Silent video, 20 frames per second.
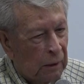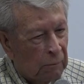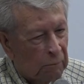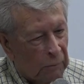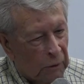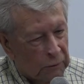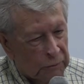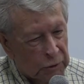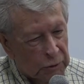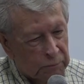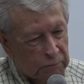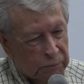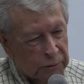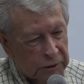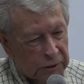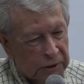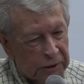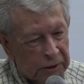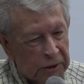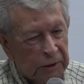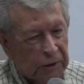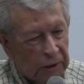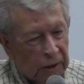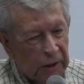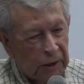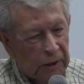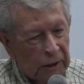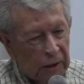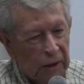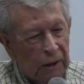most
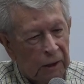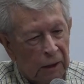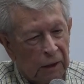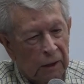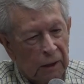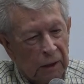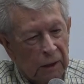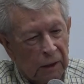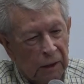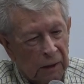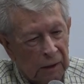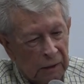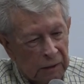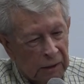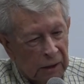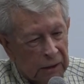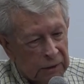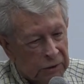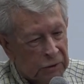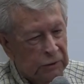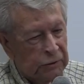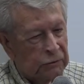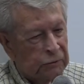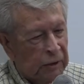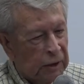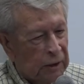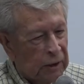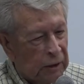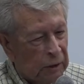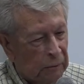particularly
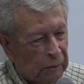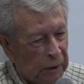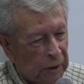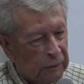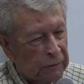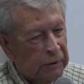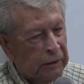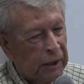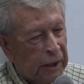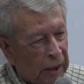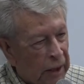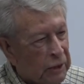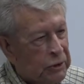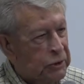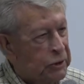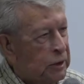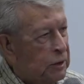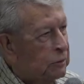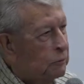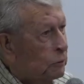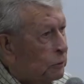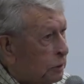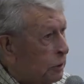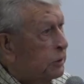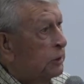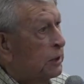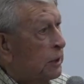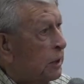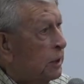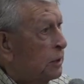concentrated around Gaskin, what
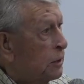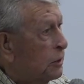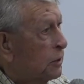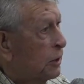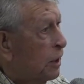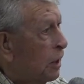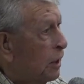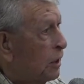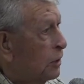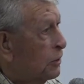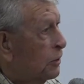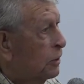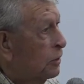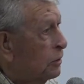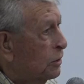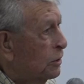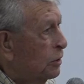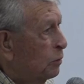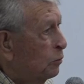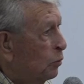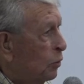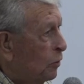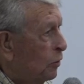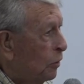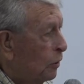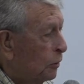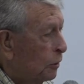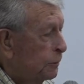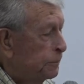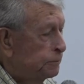today is Gaskins and
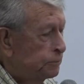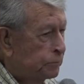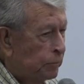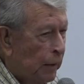Broad.